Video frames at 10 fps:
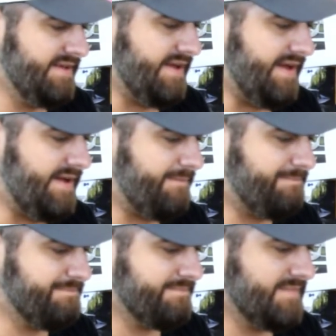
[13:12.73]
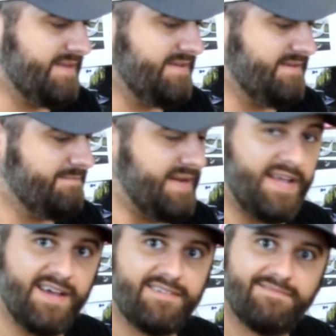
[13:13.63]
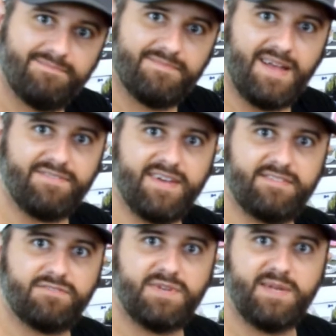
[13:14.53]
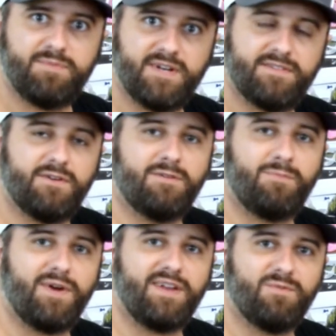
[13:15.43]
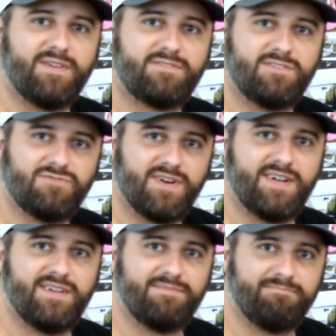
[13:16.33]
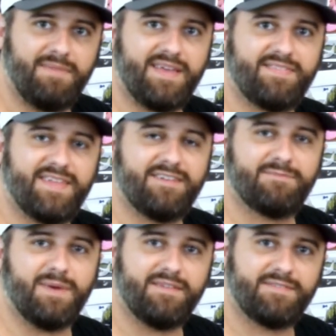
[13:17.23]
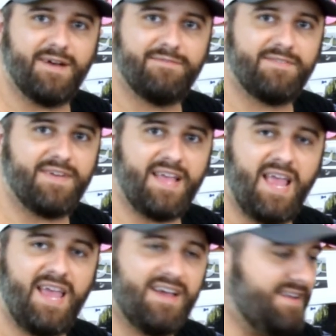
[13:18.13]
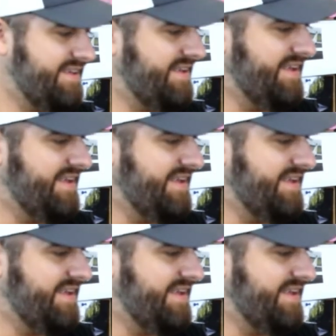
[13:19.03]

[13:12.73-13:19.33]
But again, I've got the 3D printer. The whole point was to try to make things myself if I can.